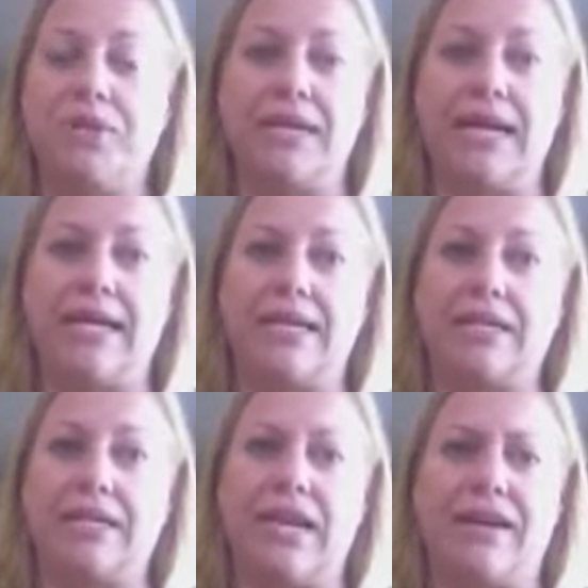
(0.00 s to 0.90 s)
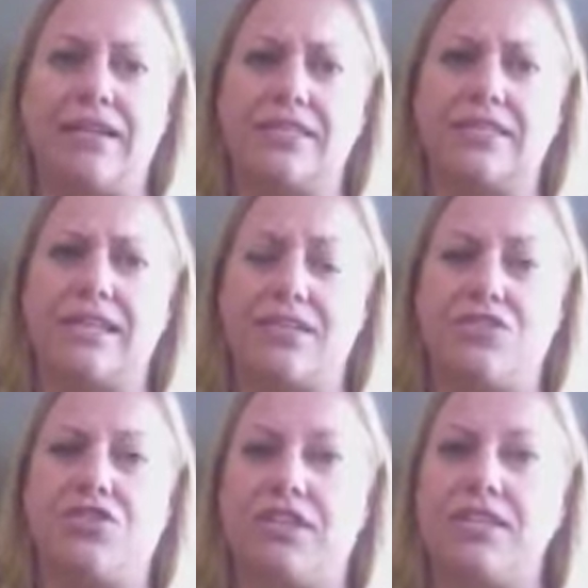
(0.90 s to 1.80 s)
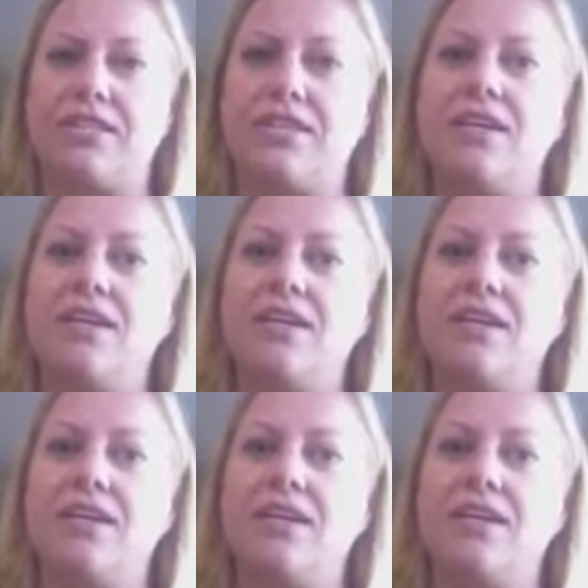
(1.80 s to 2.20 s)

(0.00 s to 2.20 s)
banana, carrots as treats.